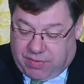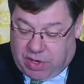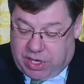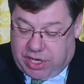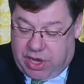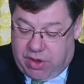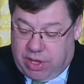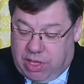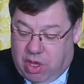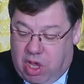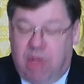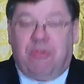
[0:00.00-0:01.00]
of our dear
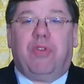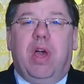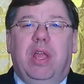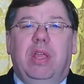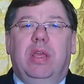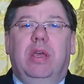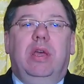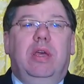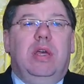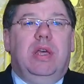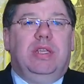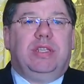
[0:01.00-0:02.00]
and loyal friend,
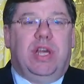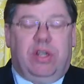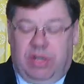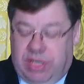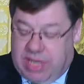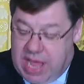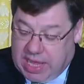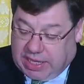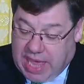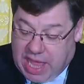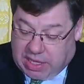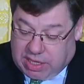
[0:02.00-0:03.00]
Senator Ted
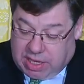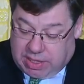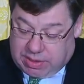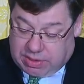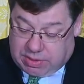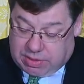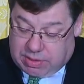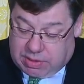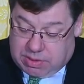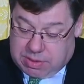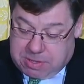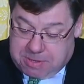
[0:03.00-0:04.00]
Kennedy.
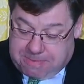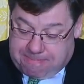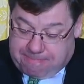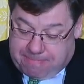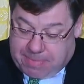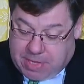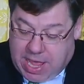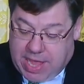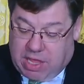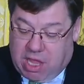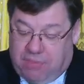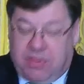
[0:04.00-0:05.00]

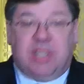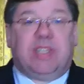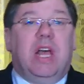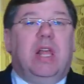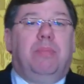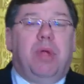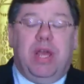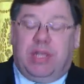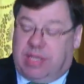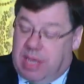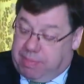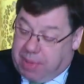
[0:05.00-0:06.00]
Ted loved to celebrate
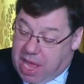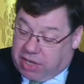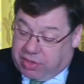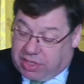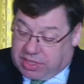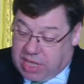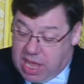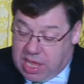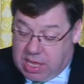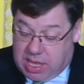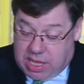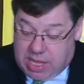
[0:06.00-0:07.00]
St. Patrick's
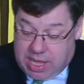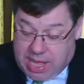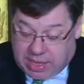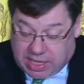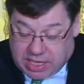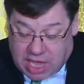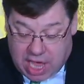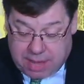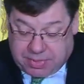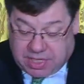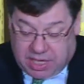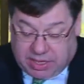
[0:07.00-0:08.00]
Day, and at
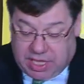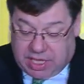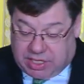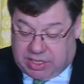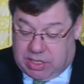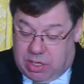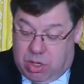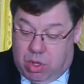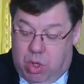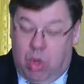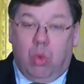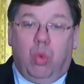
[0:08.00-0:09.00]
times like this,
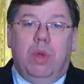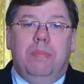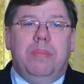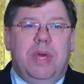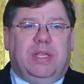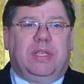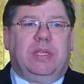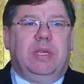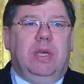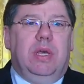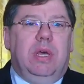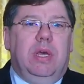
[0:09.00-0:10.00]
we miss
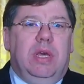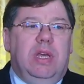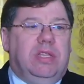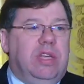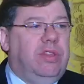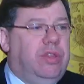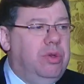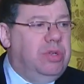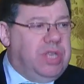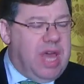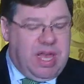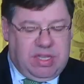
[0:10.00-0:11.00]
his
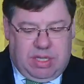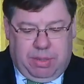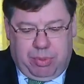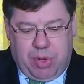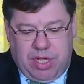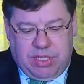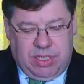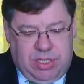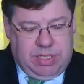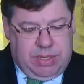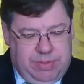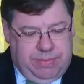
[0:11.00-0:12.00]
enthusiastic
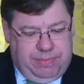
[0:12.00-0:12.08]
presence.